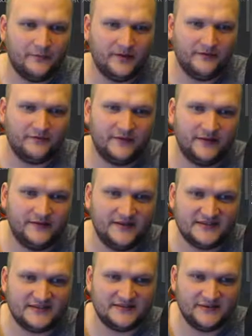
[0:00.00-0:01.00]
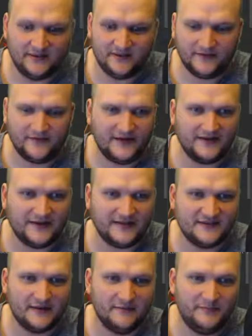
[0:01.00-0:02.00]
if this is the thing that's
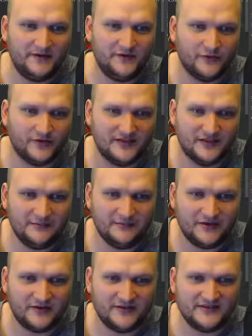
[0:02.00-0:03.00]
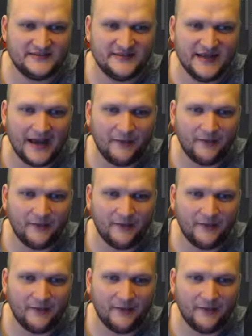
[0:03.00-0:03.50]
a bit dirty, because now